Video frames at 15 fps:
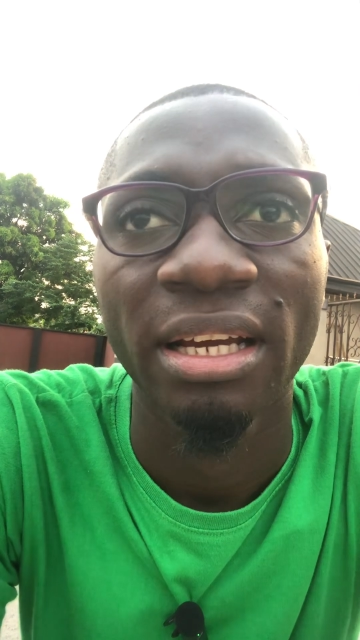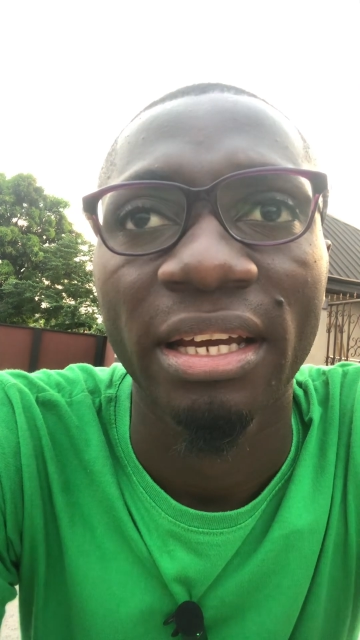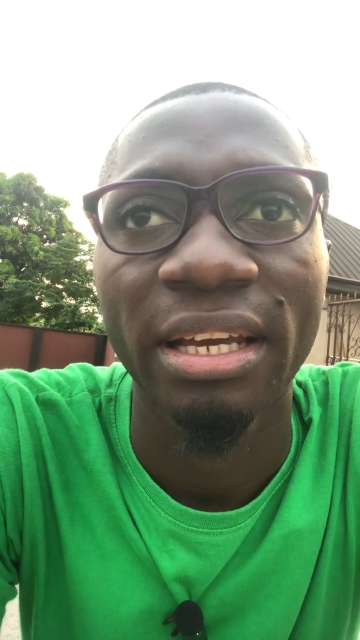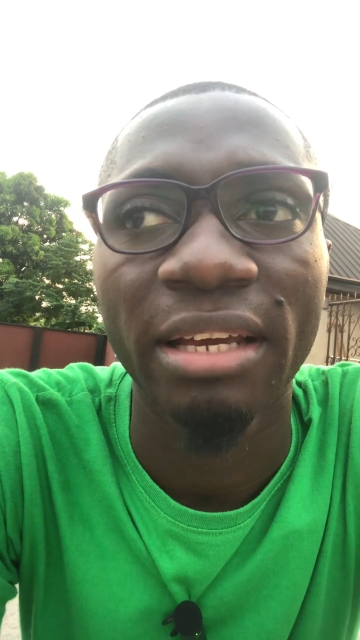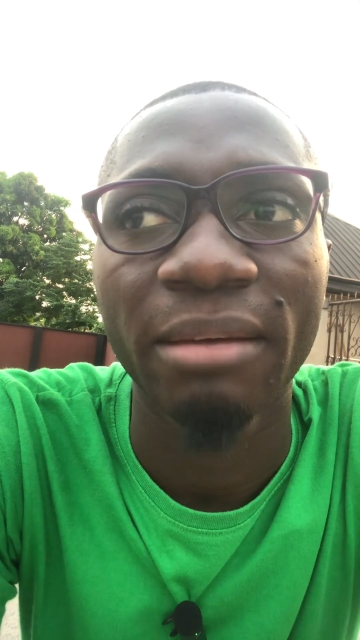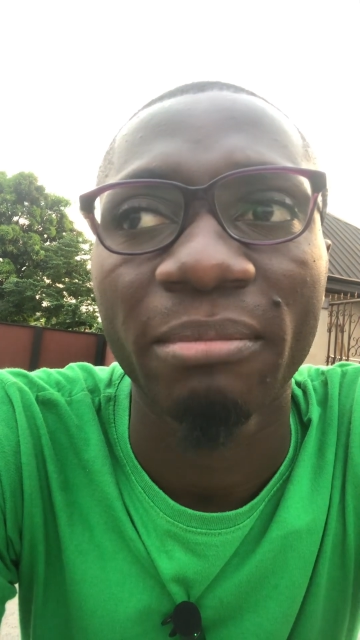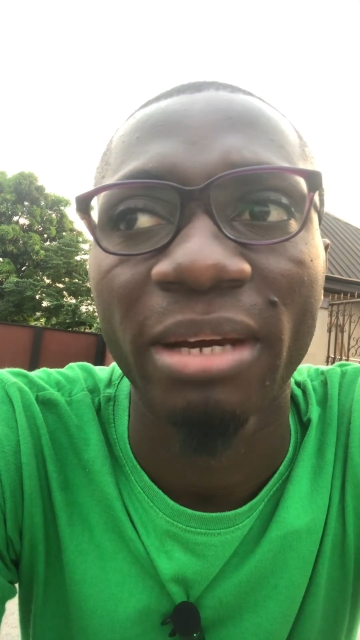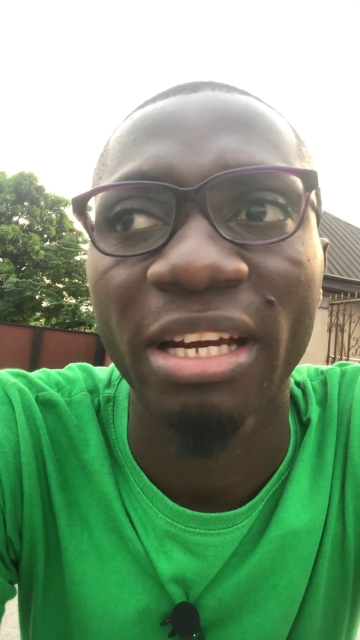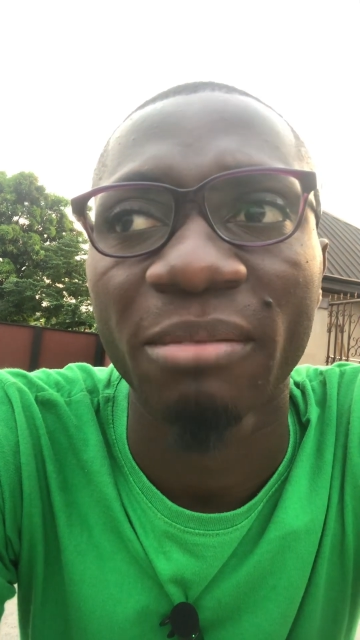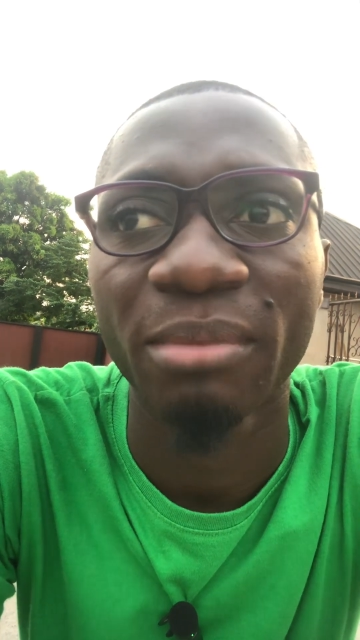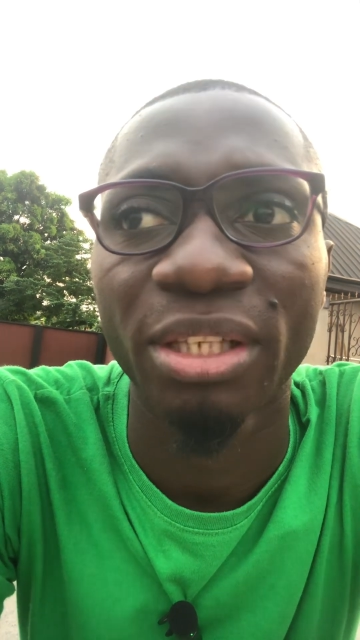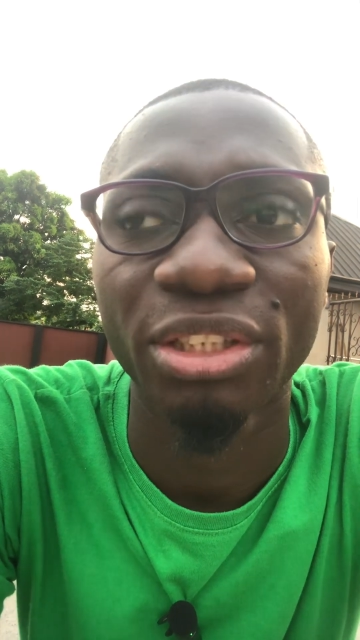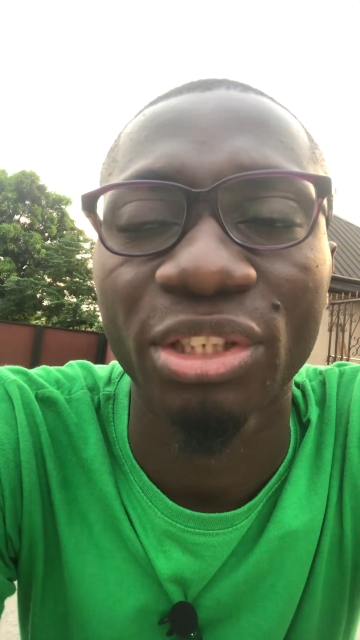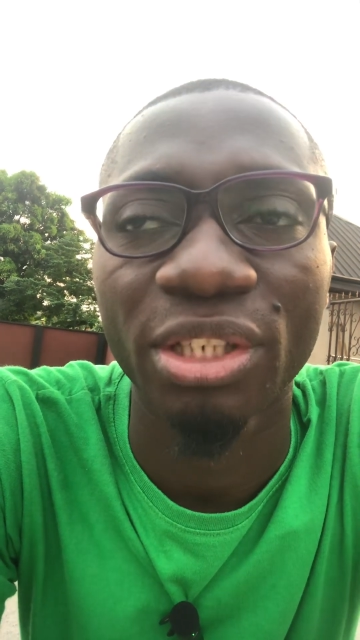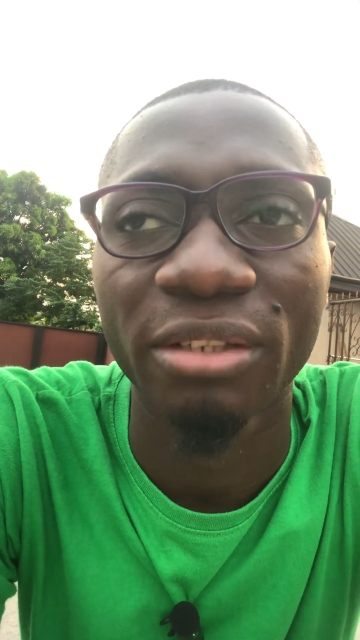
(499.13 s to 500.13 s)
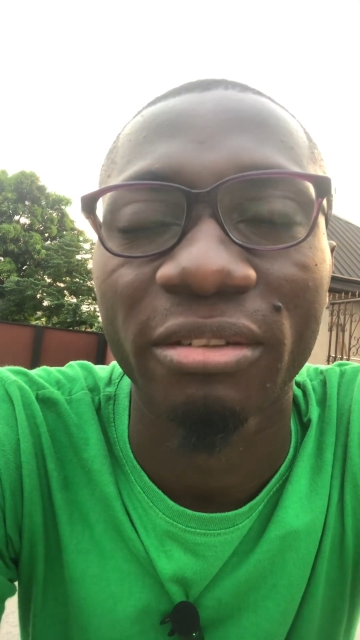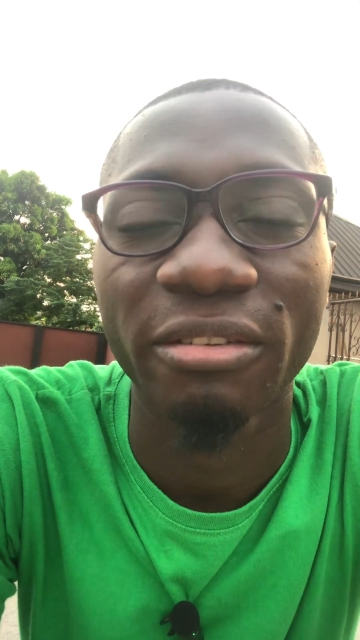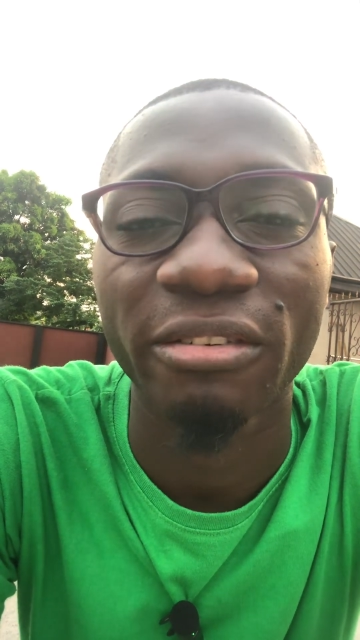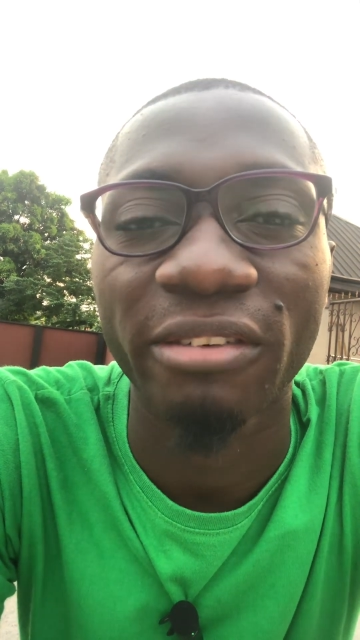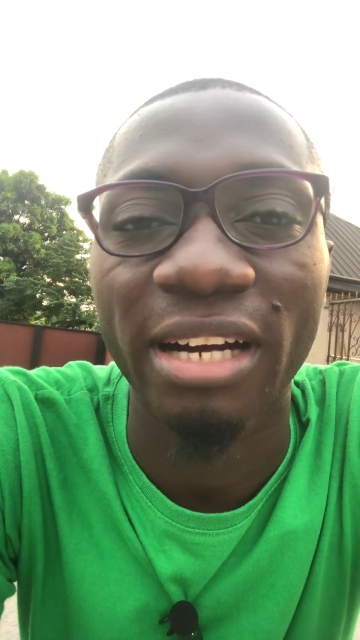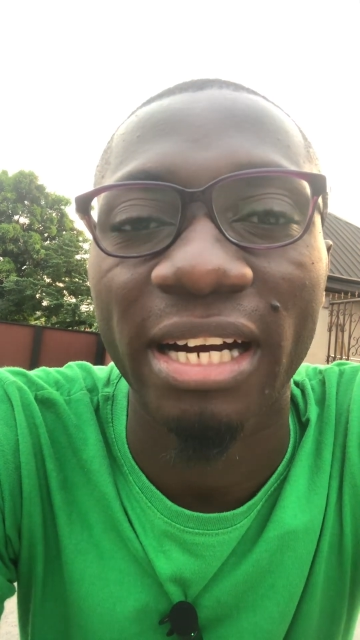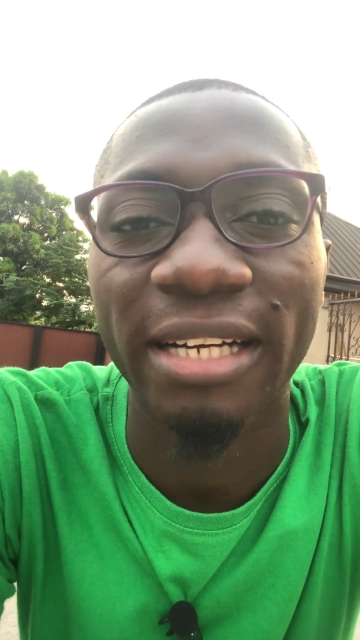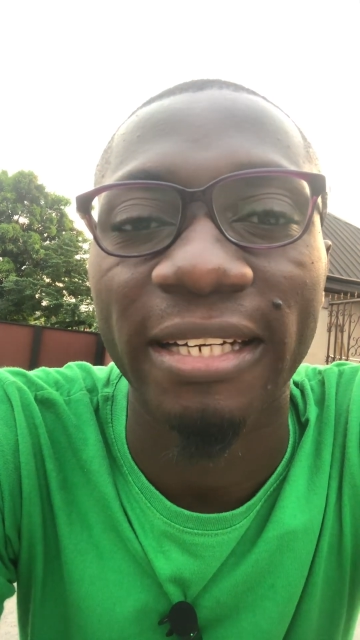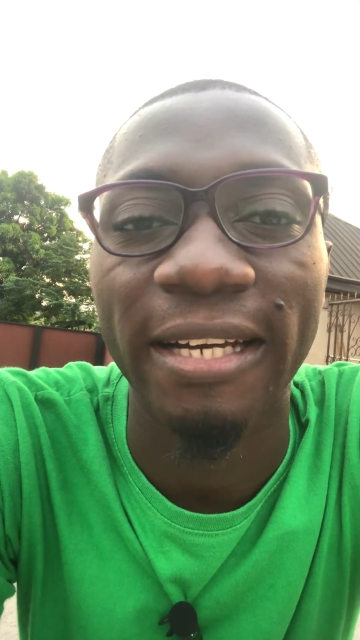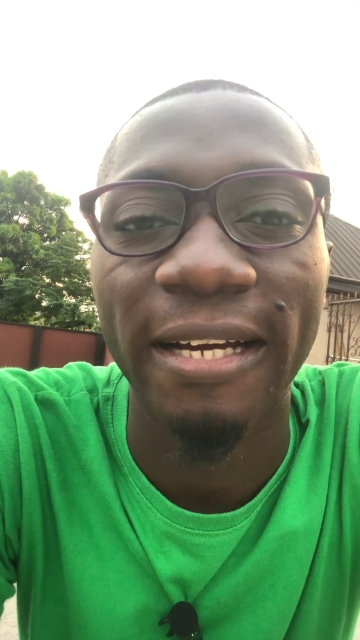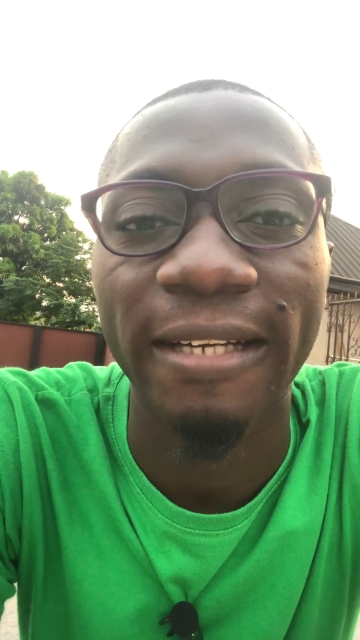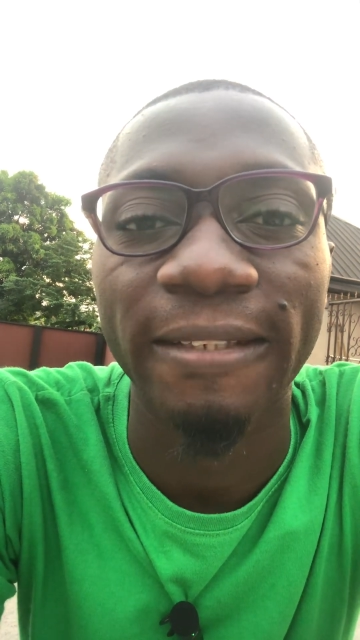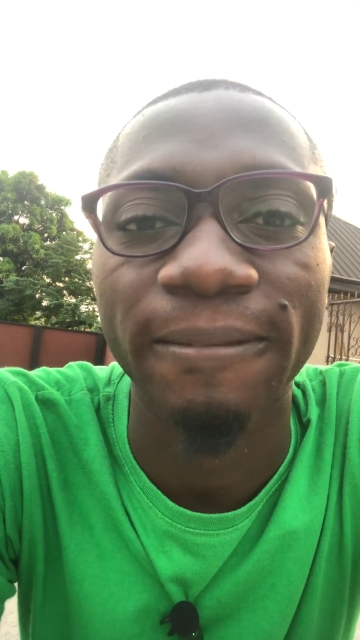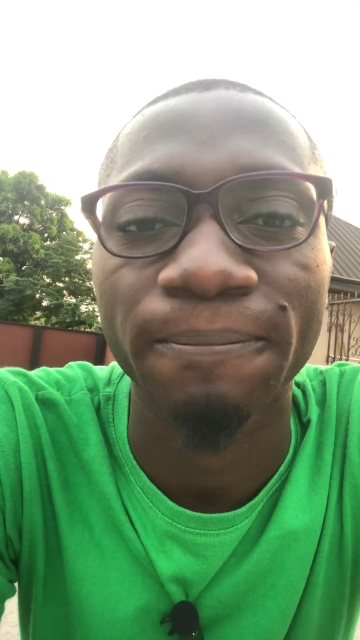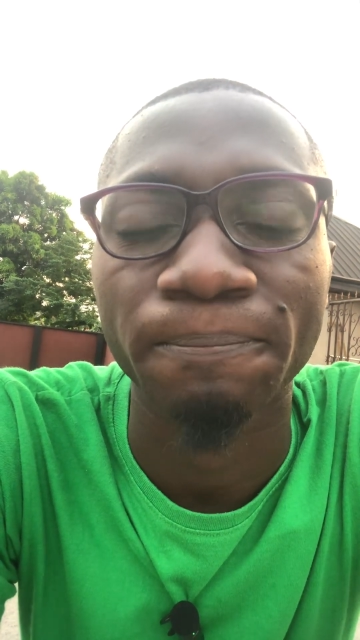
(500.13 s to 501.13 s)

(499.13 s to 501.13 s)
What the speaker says: He made mention of the fact that